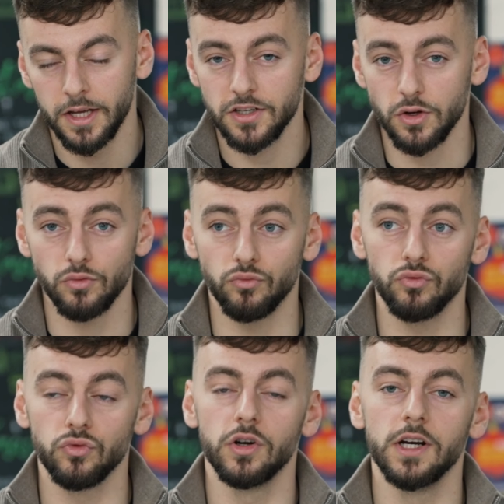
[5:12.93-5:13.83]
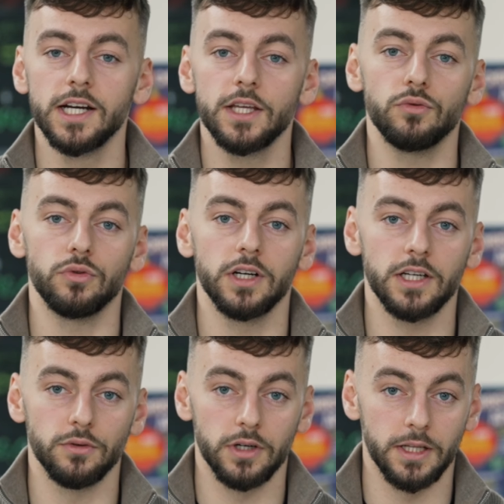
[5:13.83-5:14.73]
So it's really,
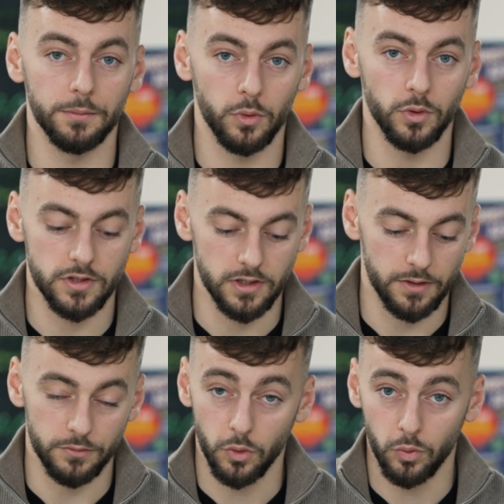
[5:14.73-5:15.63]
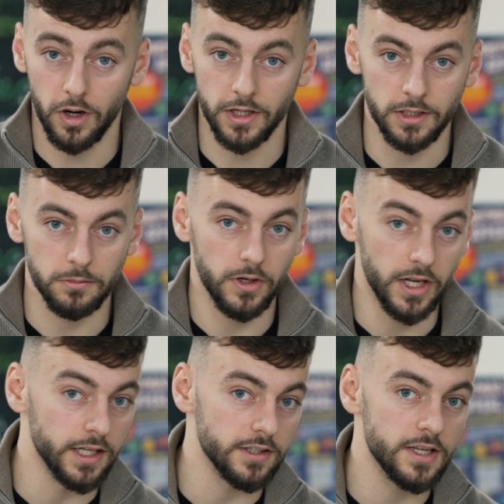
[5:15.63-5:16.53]
really, really important if you're running
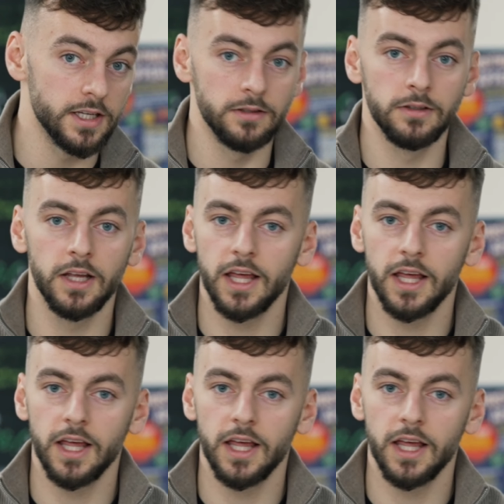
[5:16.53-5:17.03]
LinkedIn,